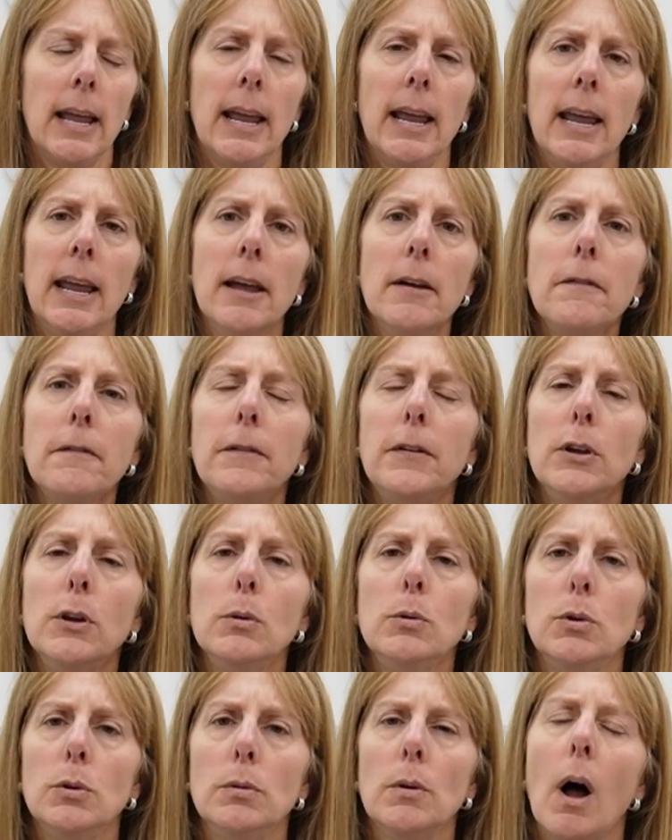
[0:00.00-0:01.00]
If
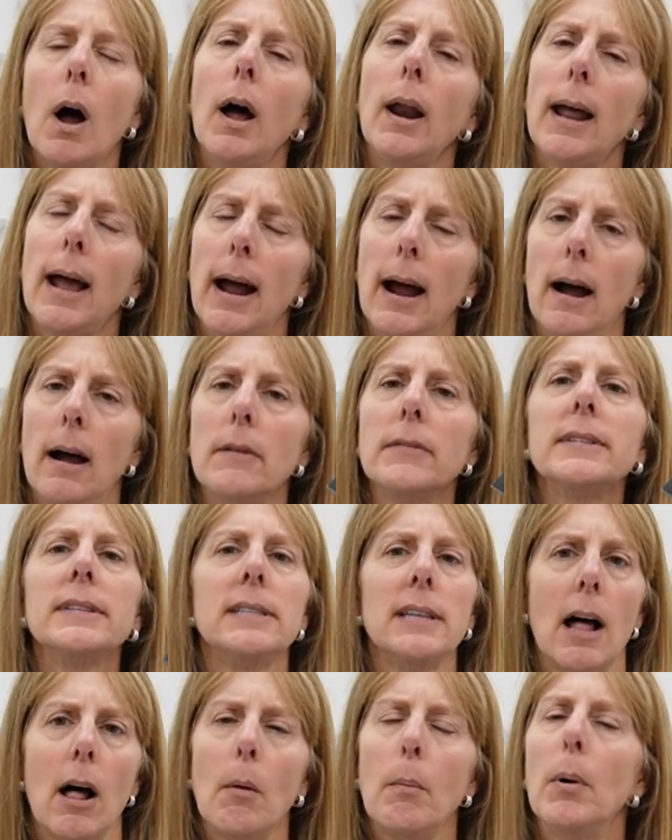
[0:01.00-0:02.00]
you do not have
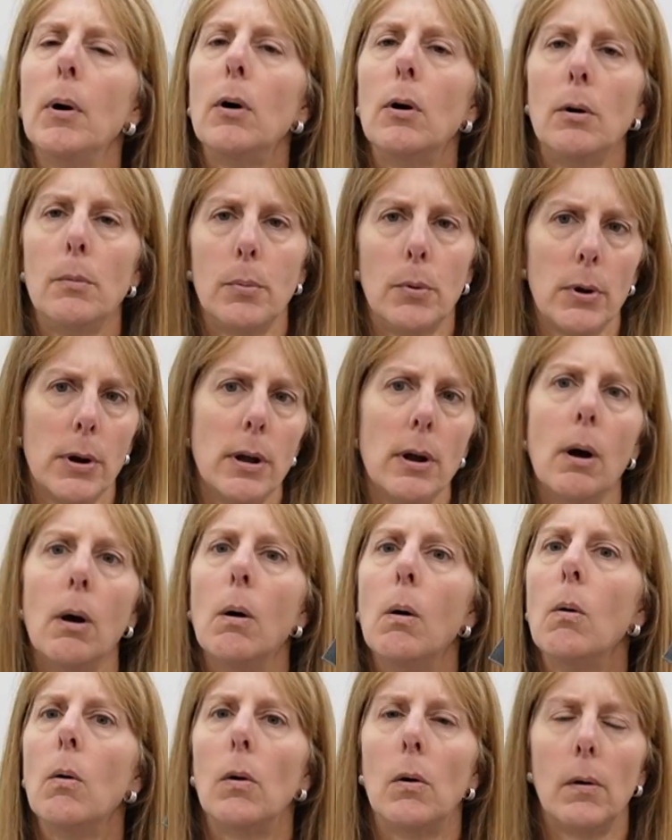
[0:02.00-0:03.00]
Salpa or
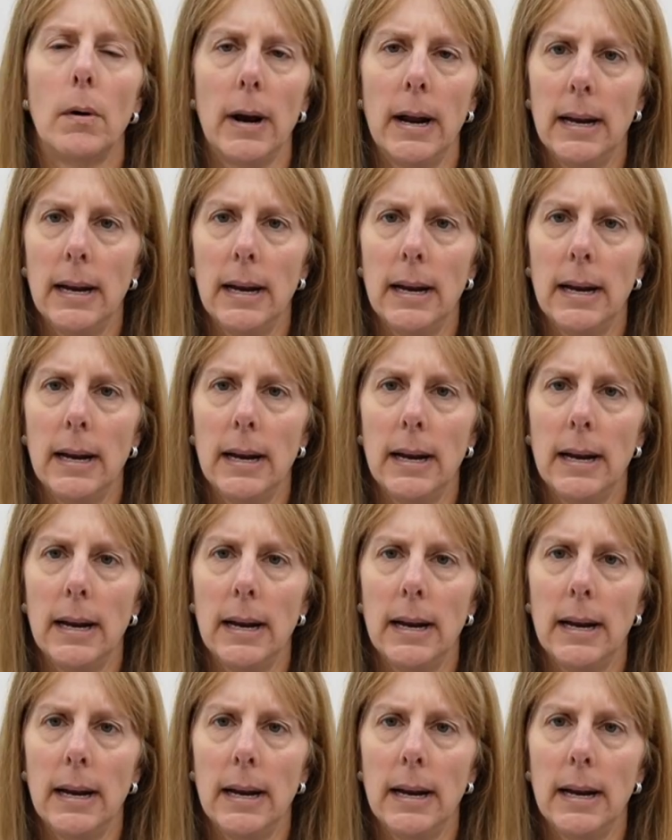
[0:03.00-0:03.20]
Brio or